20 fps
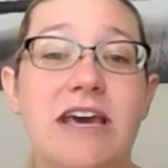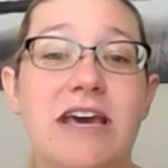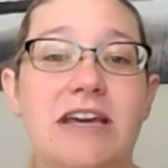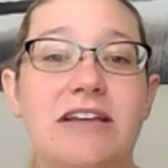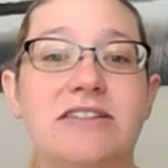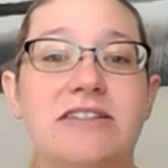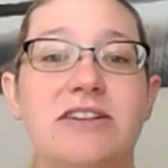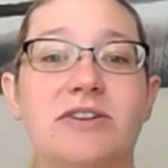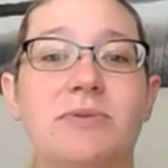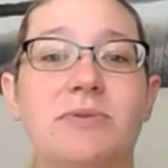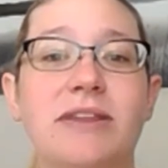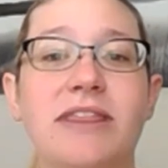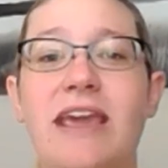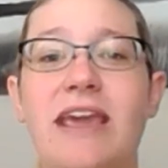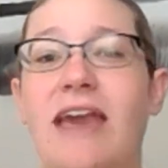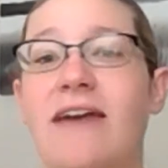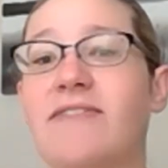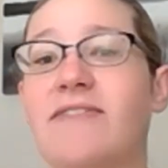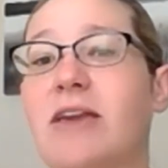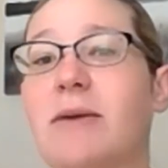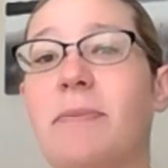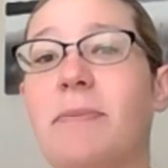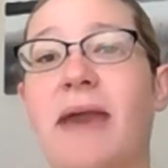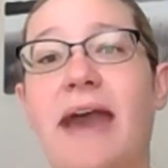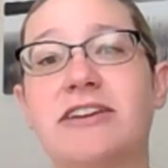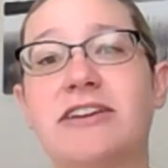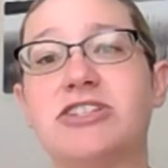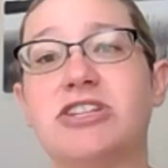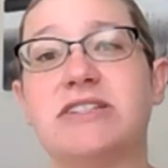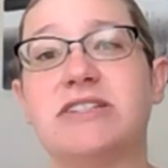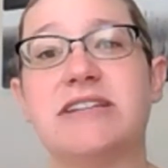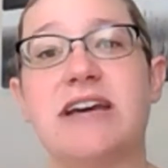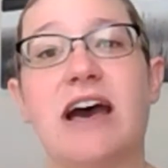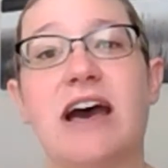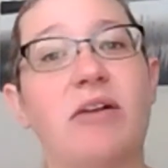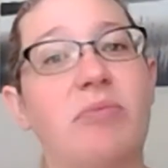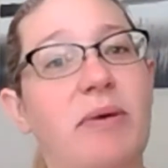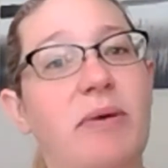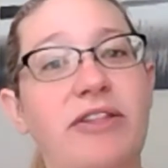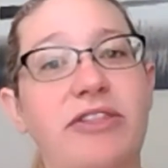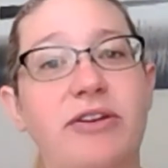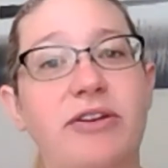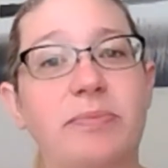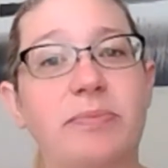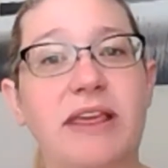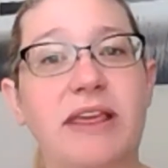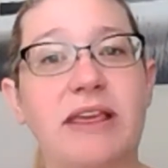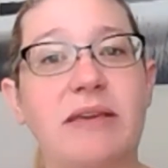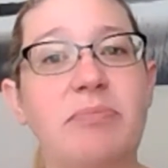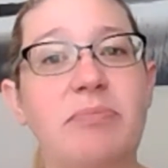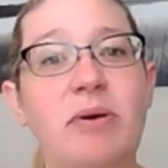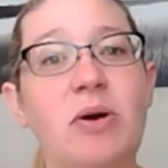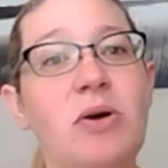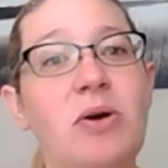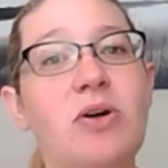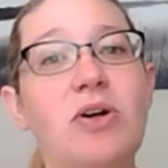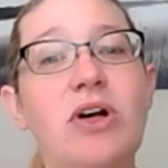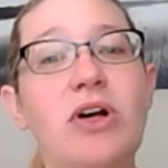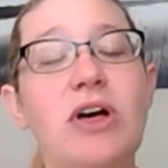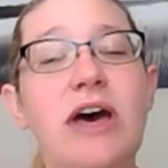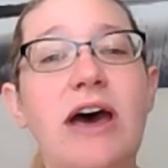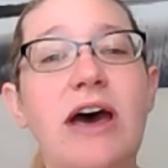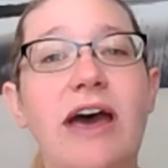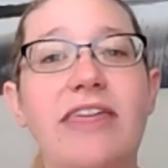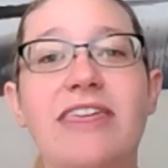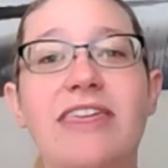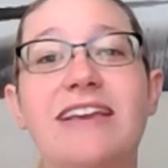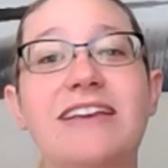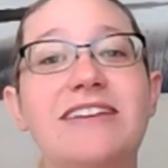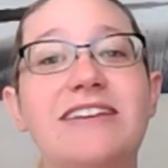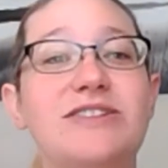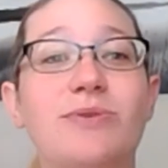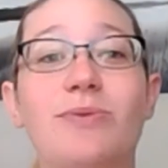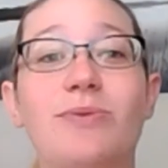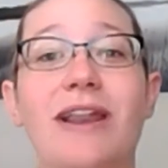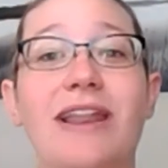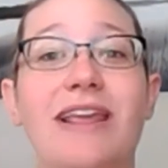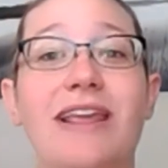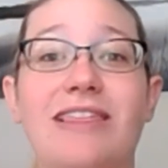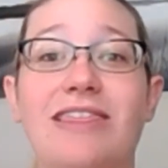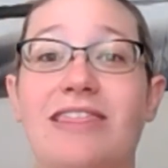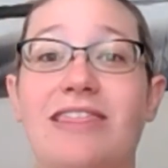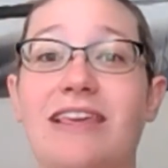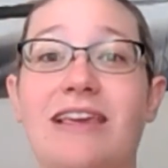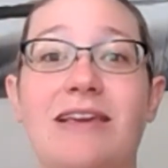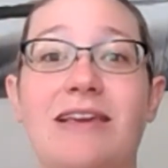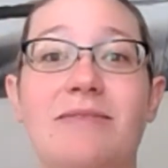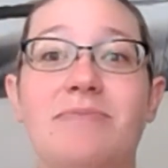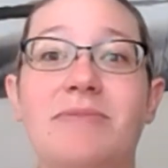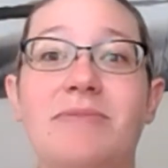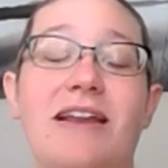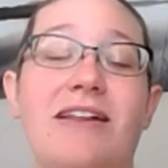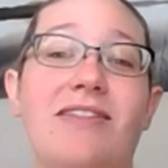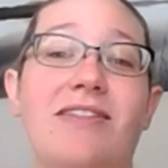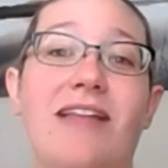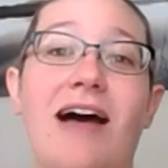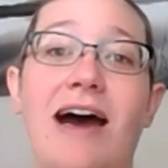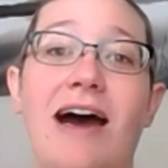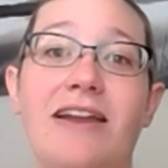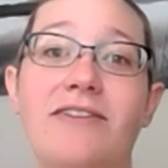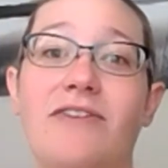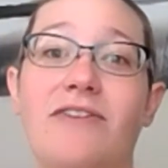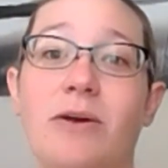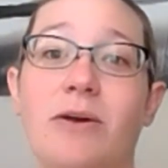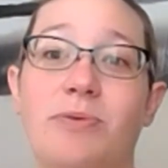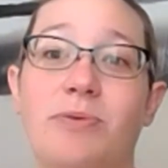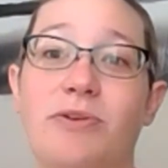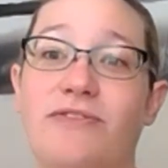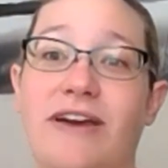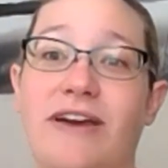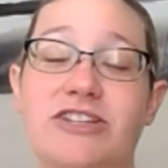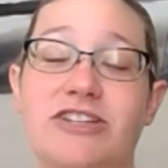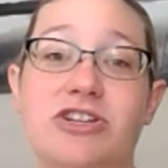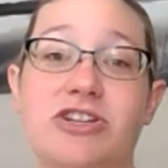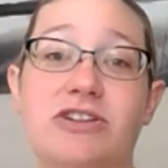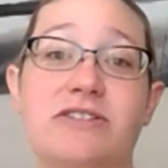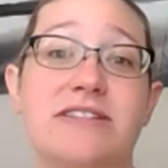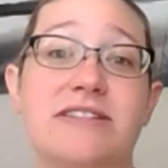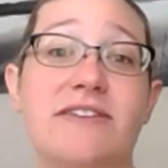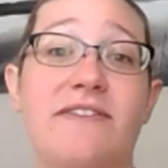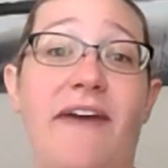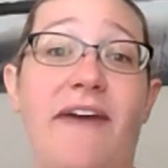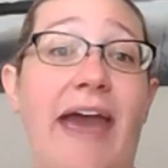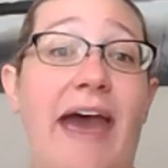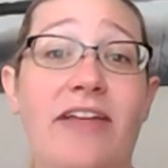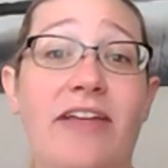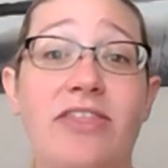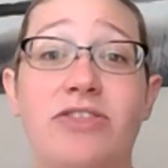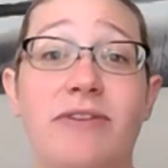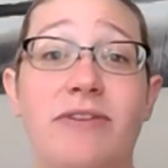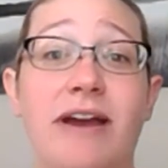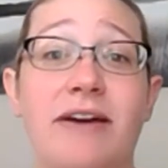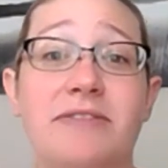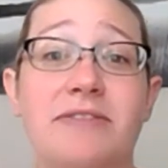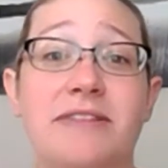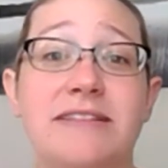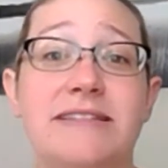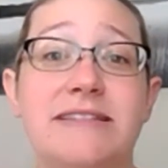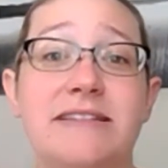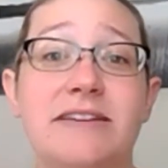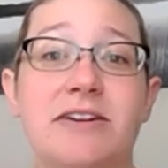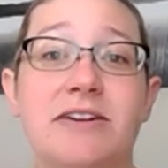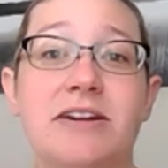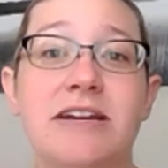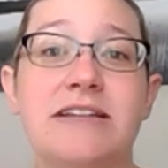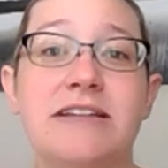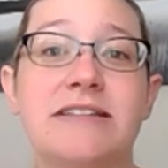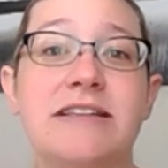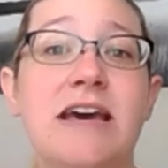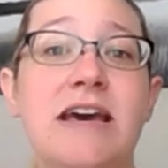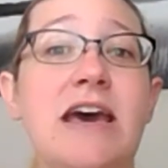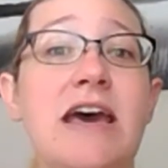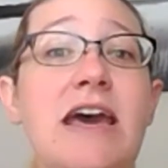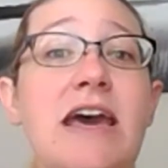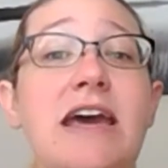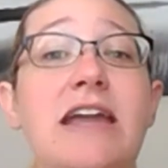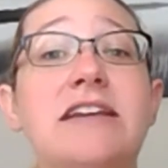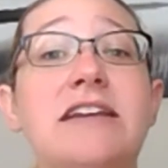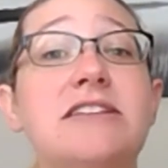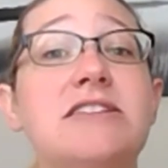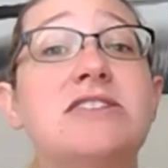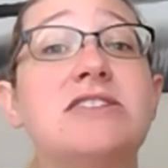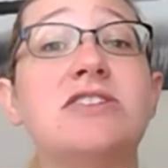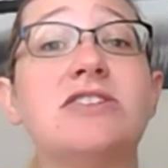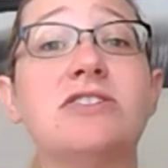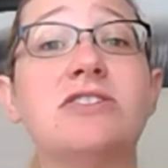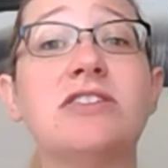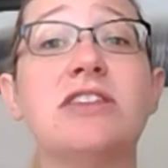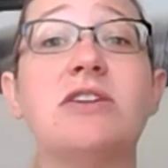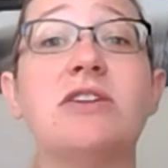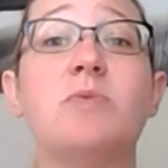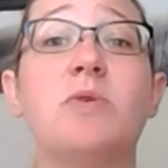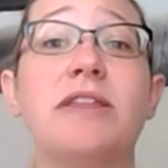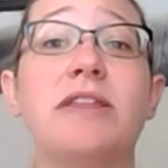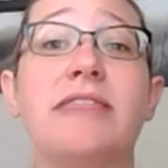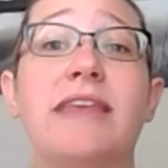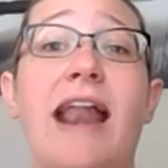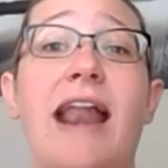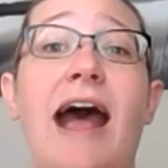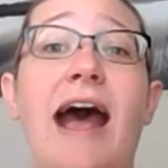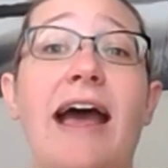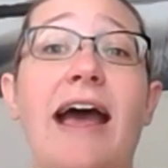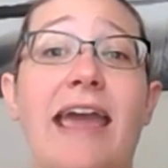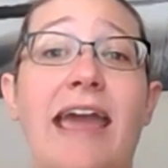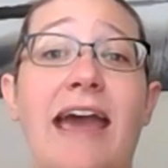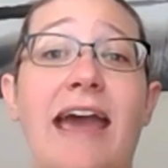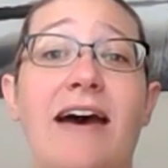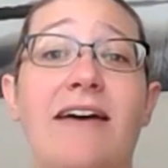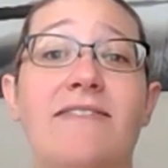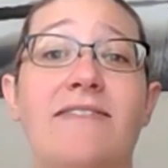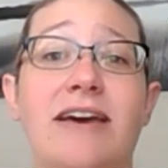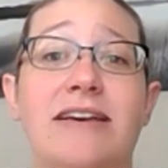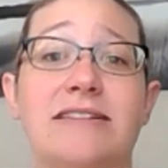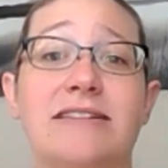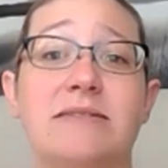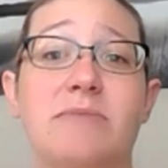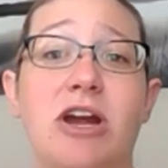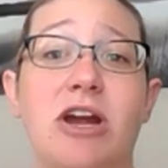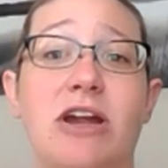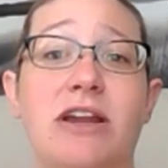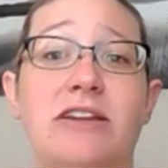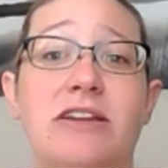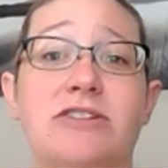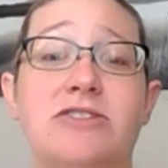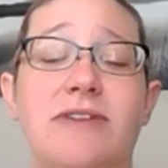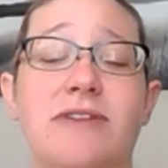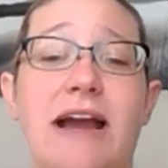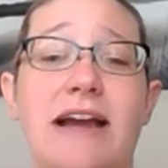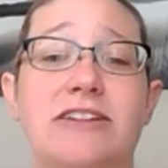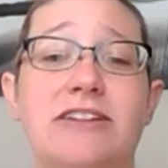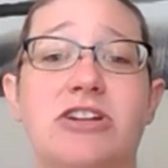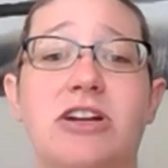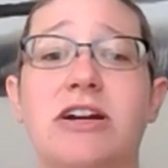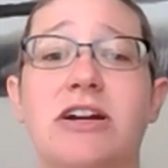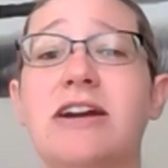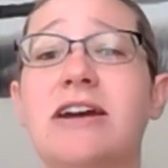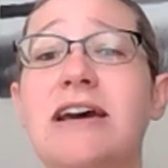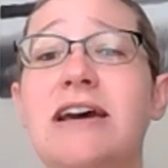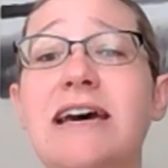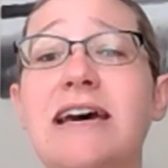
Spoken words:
And so, really having a passion to help other people, I think, is a running theme that a lot of our professionals have had throughout this series. And it's certainly one that I have as a marketing director.